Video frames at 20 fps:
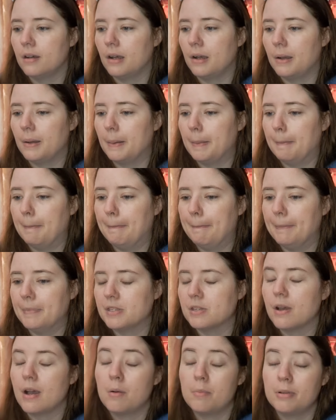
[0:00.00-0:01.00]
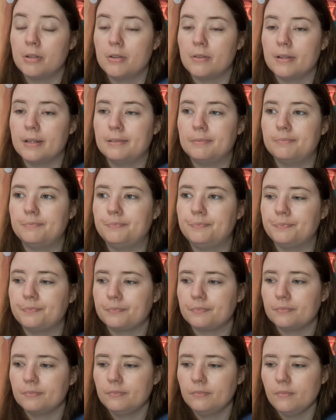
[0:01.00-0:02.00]
Um, so I'll be doing that.
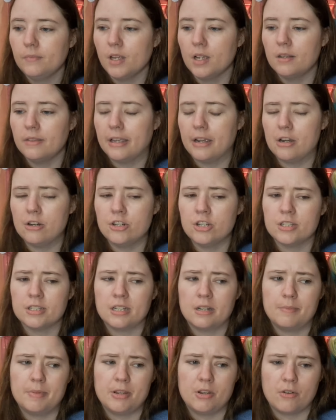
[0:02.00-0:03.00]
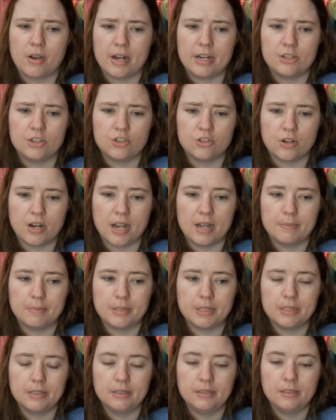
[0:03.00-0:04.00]
They are just going to be granny
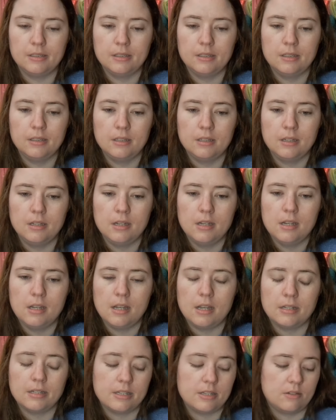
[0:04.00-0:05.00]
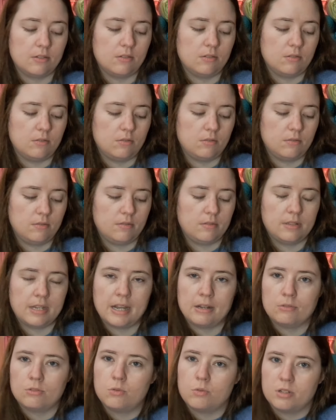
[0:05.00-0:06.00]
striped until
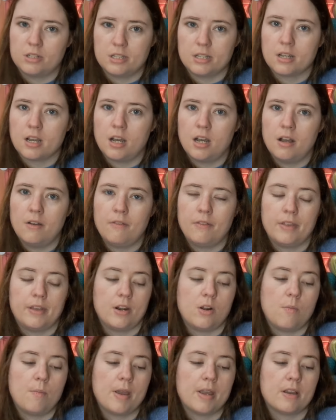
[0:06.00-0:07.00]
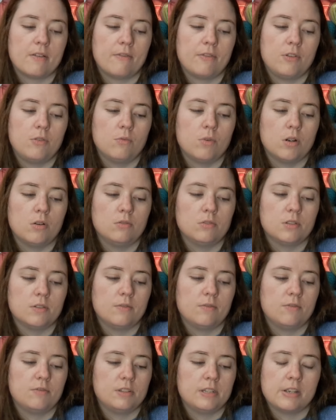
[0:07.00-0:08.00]
down towards the cuff and then I'll make a few rows
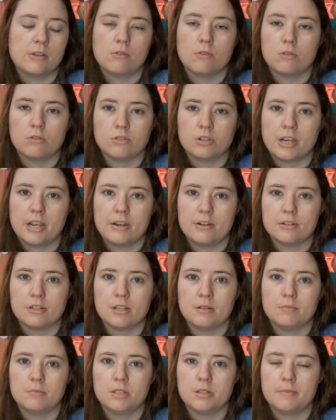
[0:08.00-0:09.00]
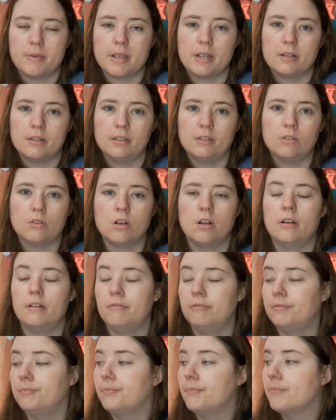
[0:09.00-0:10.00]
of single crochet or something to make a little
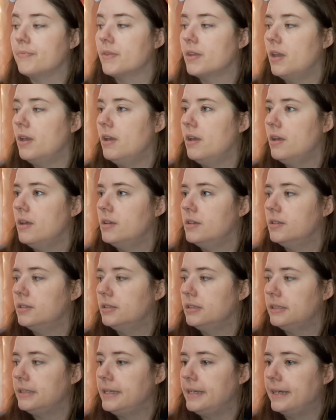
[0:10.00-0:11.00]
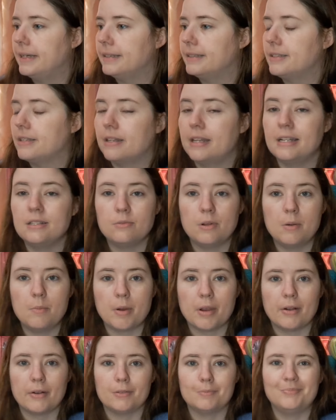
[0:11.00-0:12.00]
cuff yeah so that's what I'm
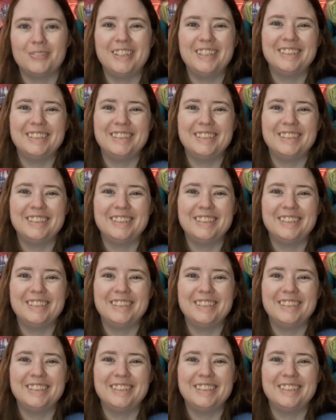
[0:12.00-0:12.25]
working on